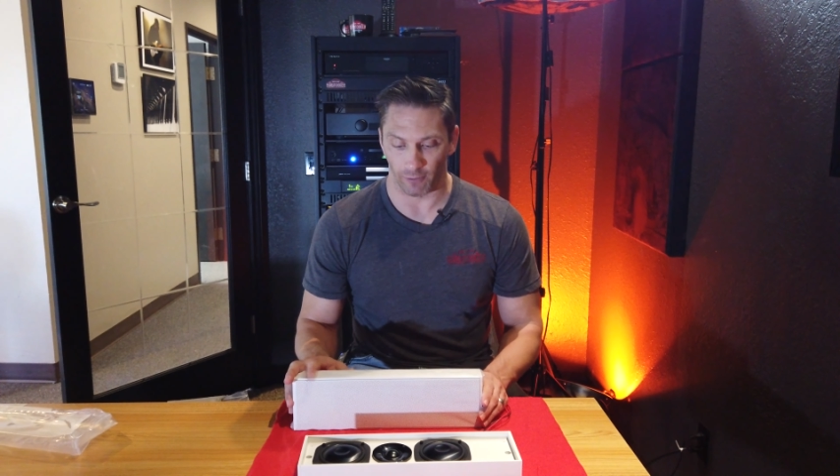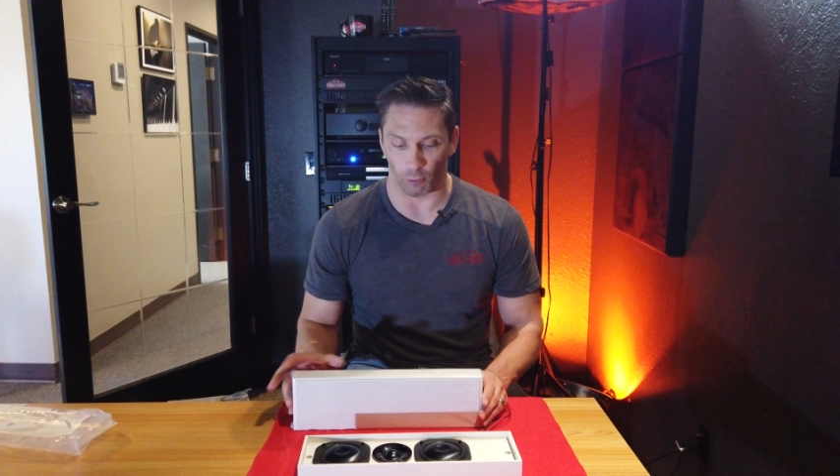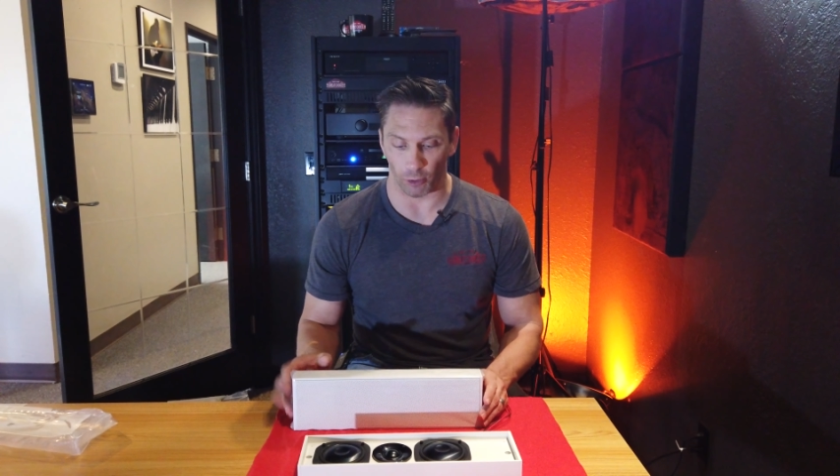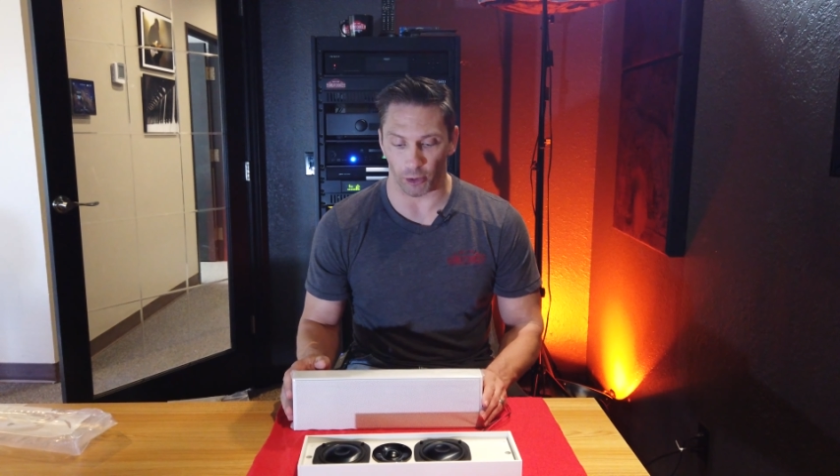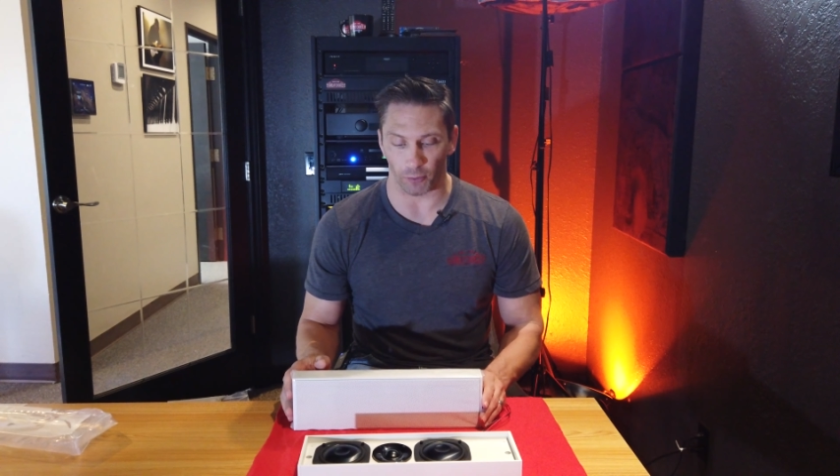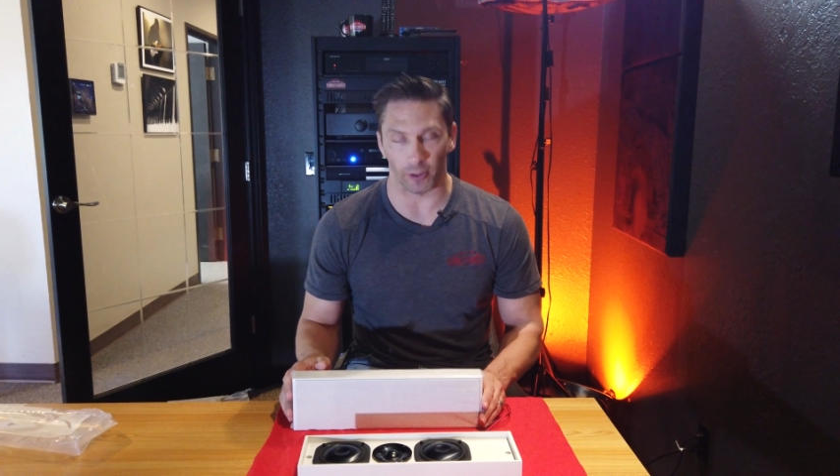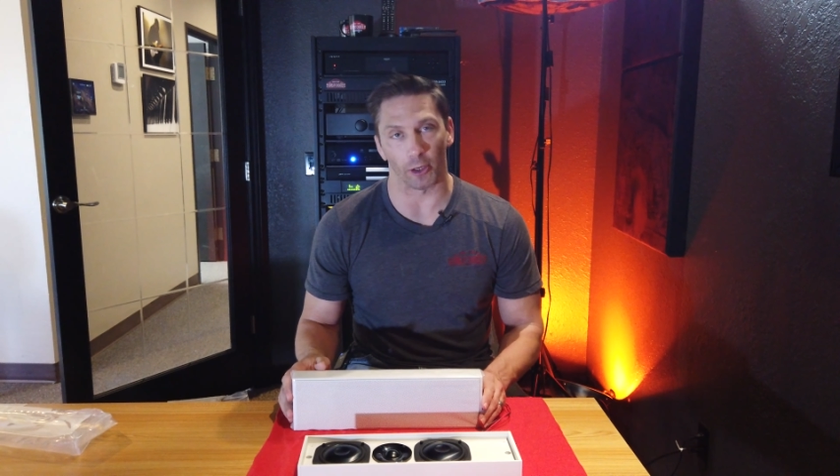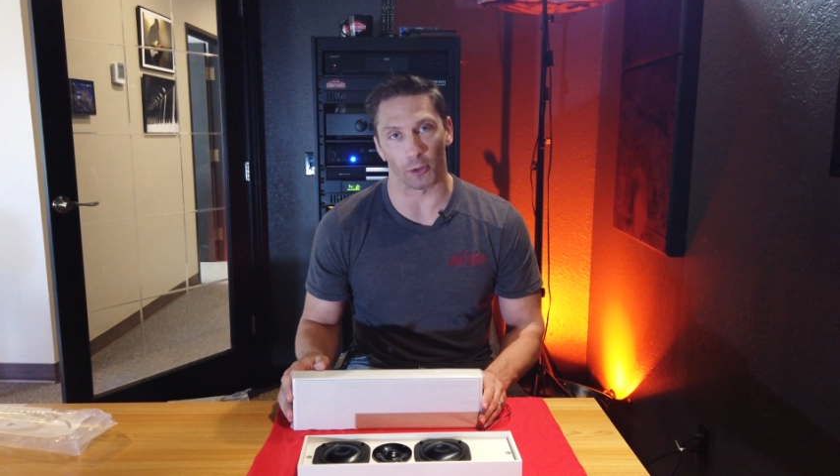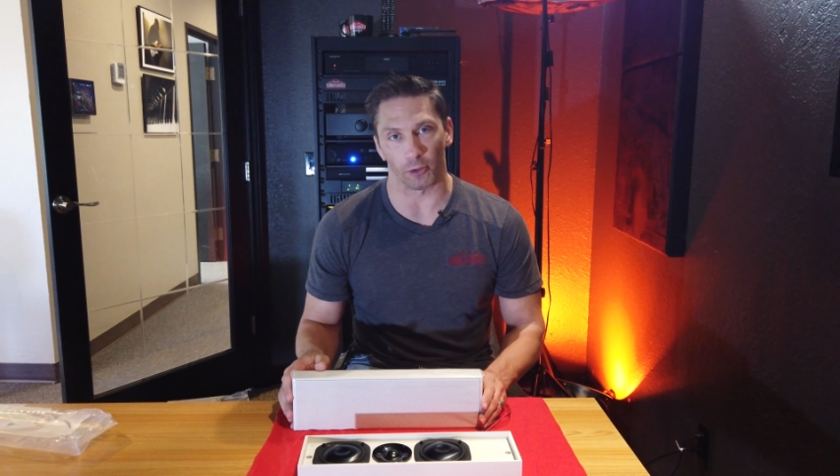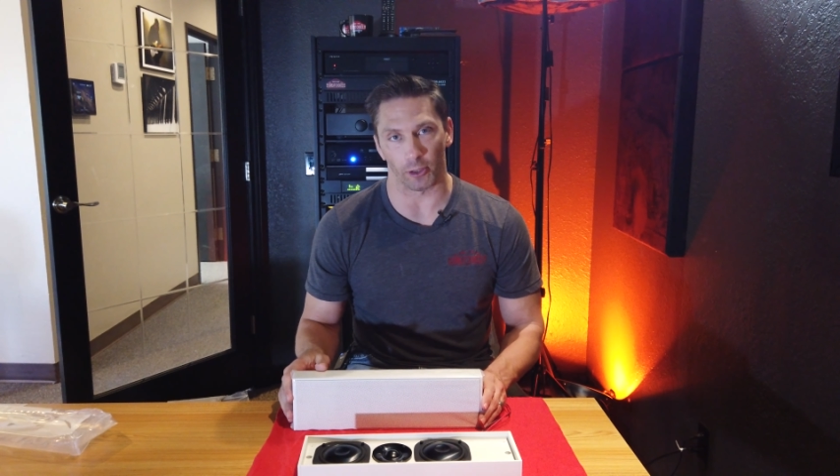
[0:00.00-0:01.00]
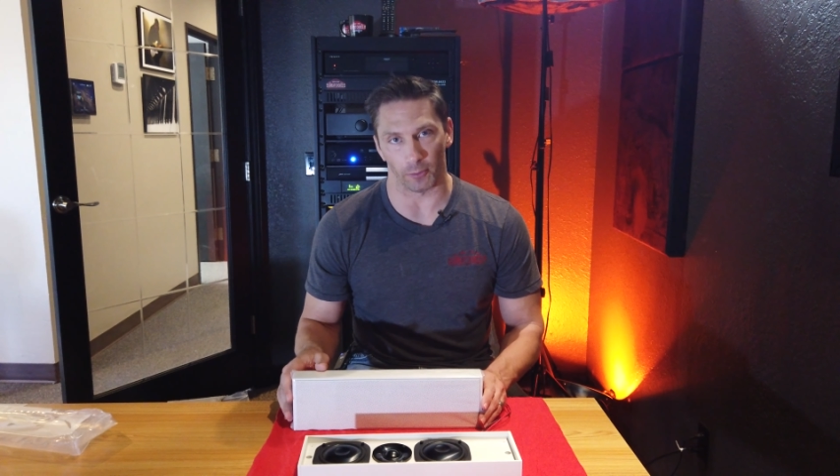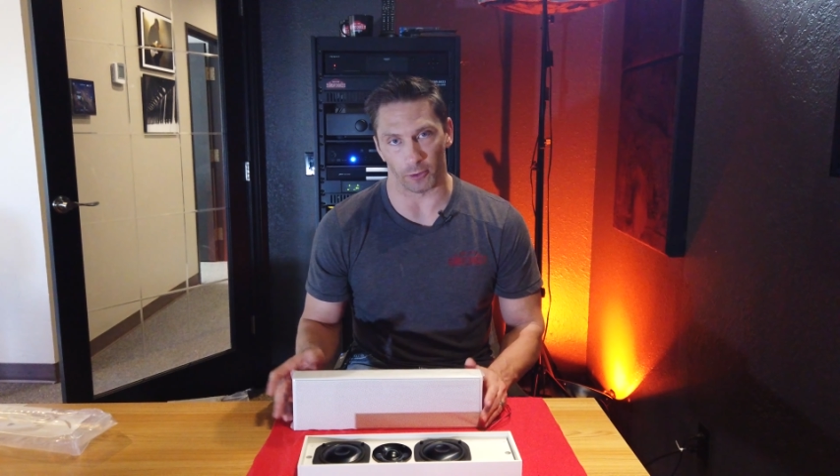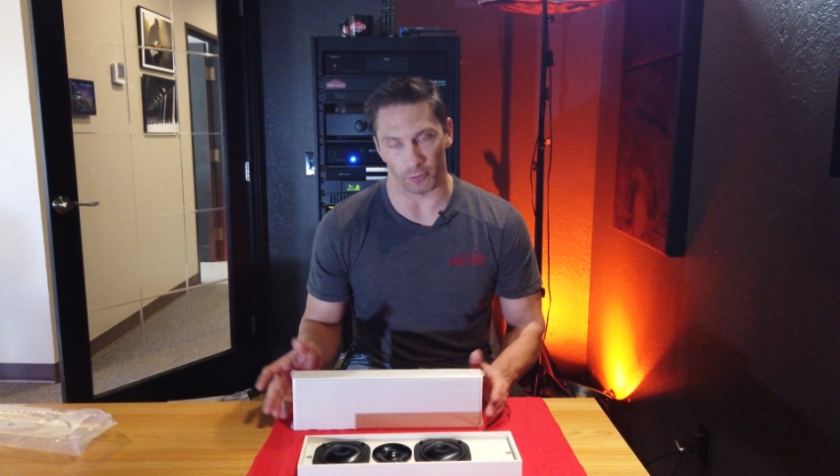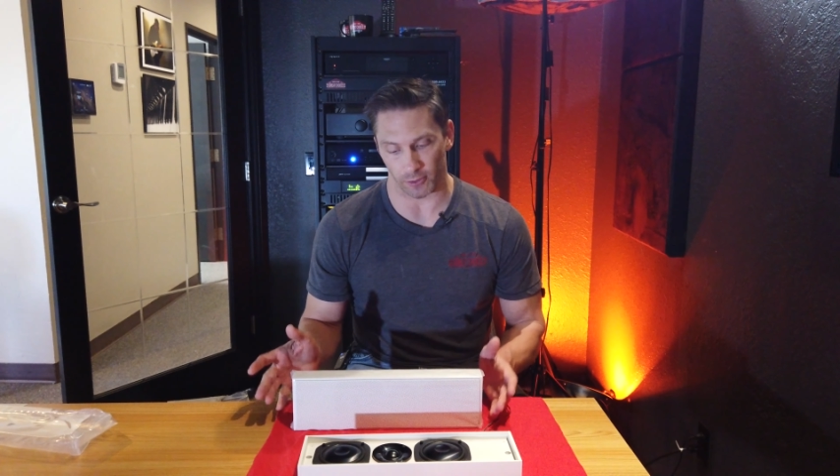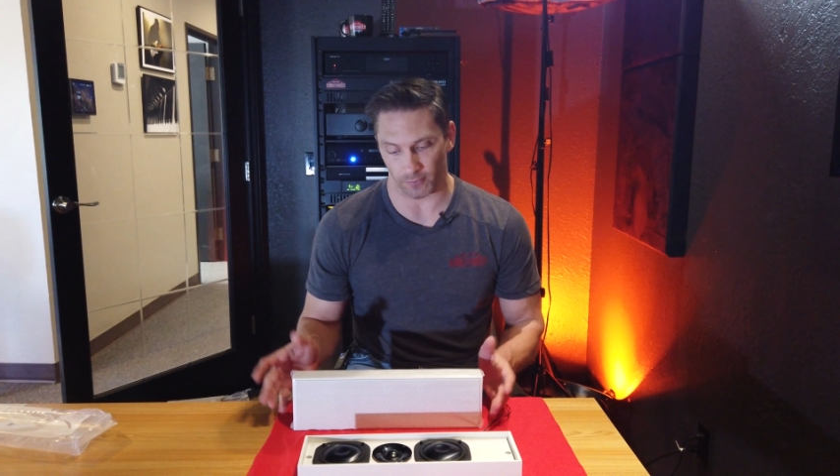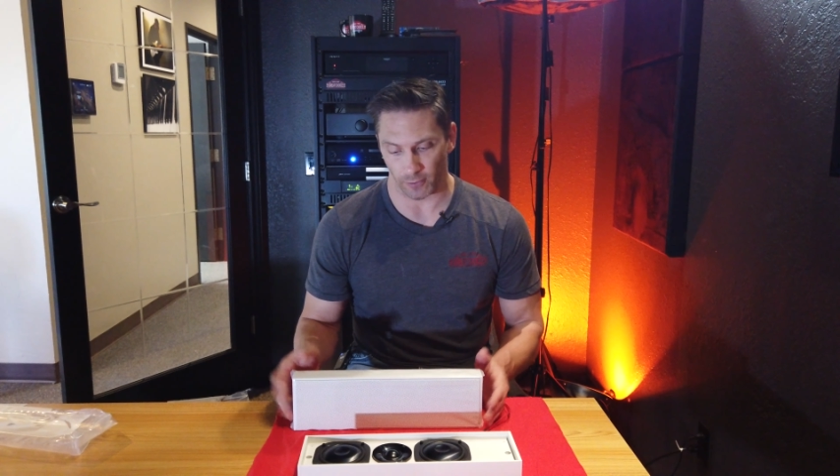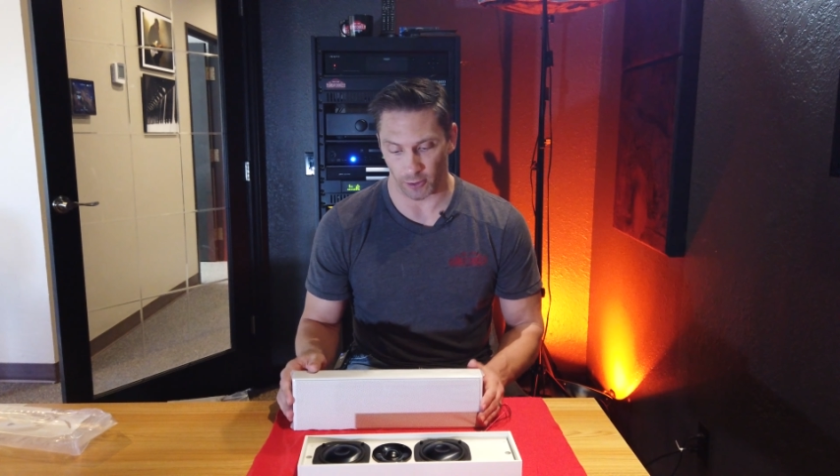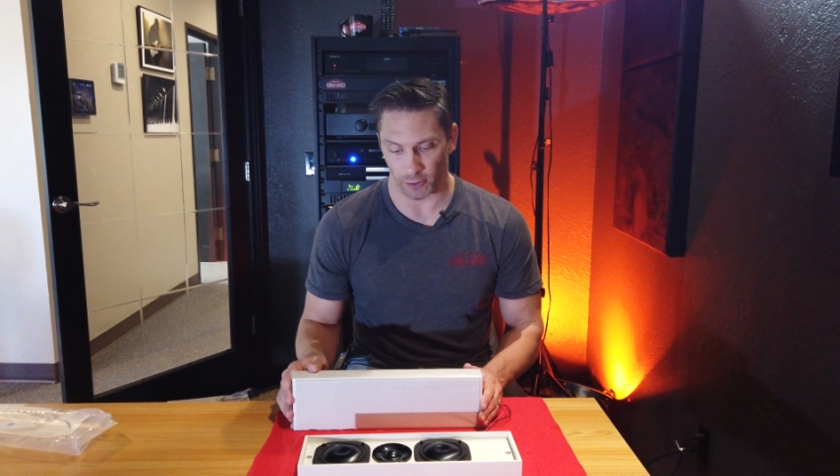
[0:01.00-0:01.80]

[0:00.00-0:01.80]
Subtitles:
43 OWs.